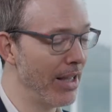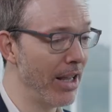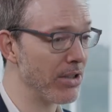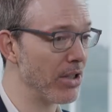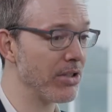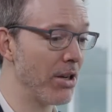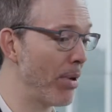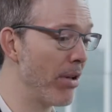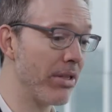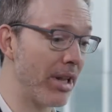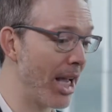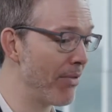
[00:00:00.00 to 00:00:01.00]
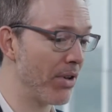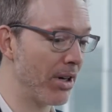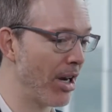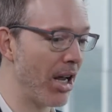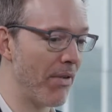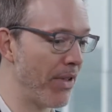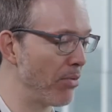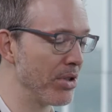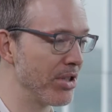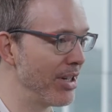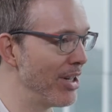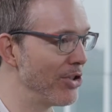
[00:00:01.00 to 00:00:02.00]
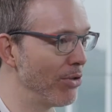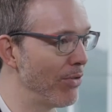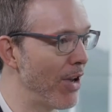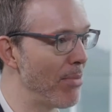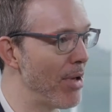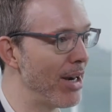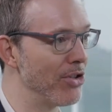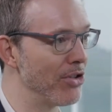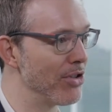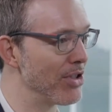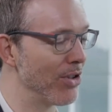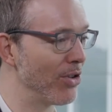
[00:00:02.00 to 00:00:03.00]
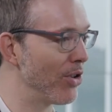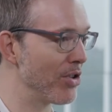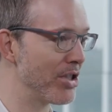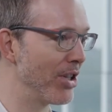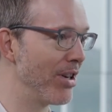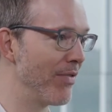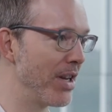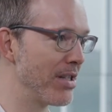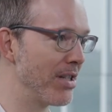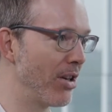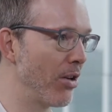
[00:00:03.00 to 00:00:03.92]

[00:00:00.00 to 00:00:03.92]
Yes, so both Dave and Clive, that was the initial fund managers, are still invested.